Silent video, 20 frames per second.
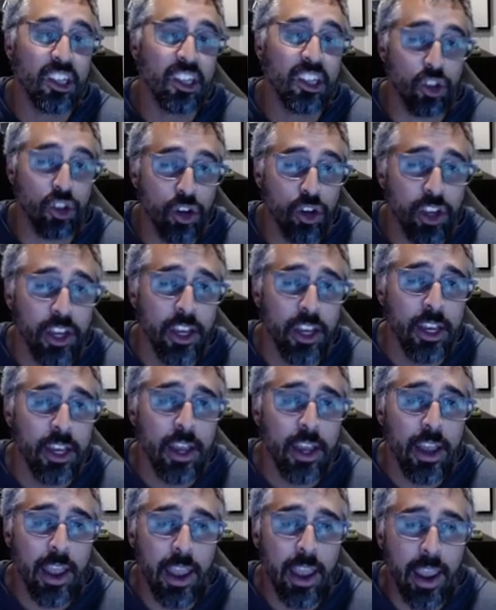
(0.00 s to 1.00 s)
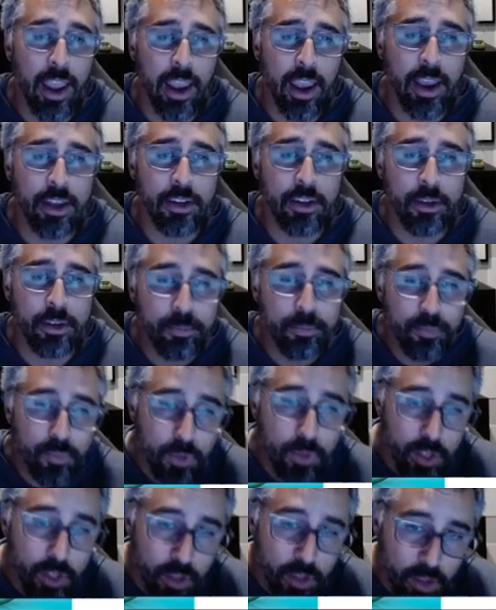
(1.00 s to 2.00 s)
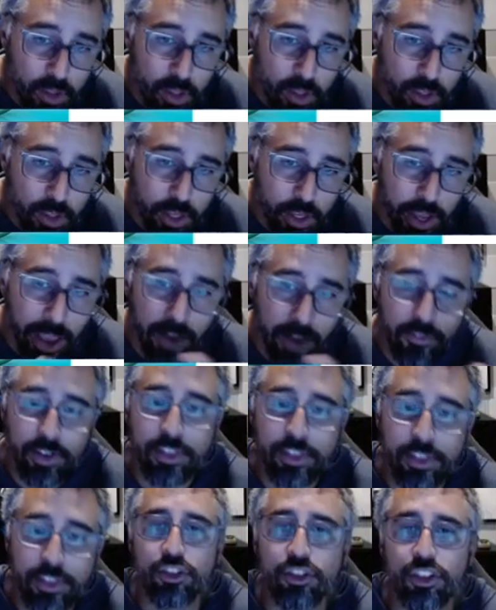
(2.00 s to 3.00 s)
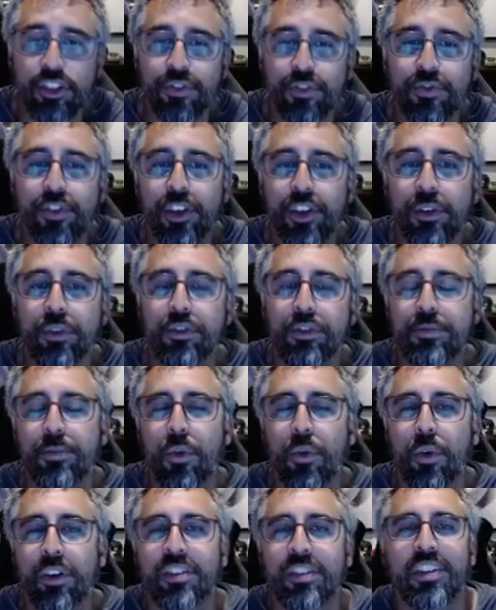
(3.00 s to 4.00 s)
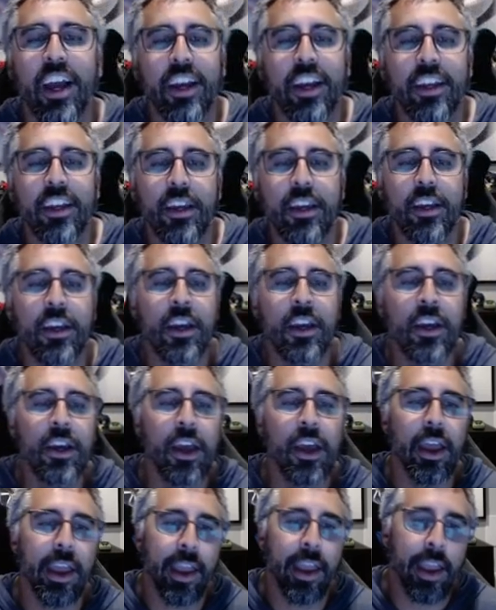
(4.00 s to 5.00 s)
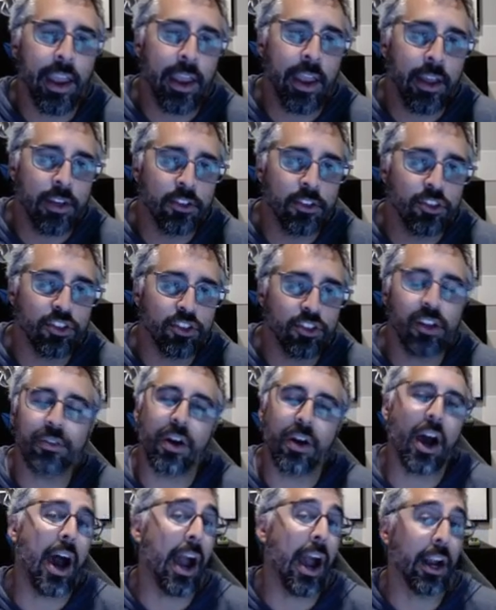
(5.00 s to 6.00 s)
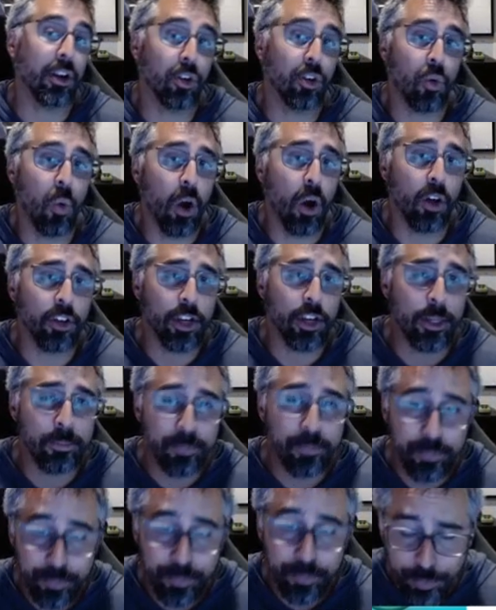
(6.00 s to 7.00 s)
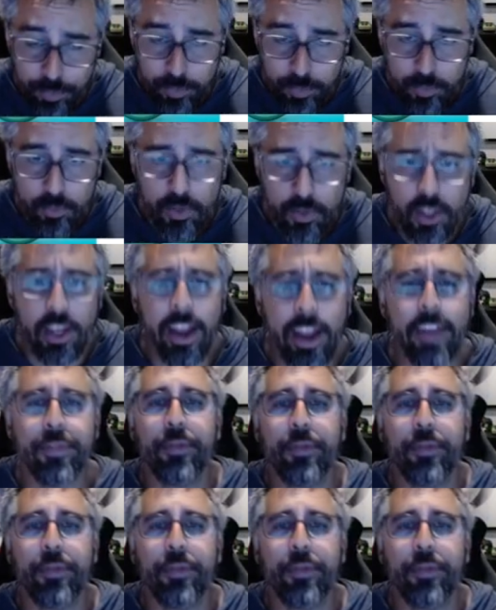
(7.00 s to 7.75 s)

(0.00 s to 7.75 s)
look, and everything just feels more techy and just have a higher quality. And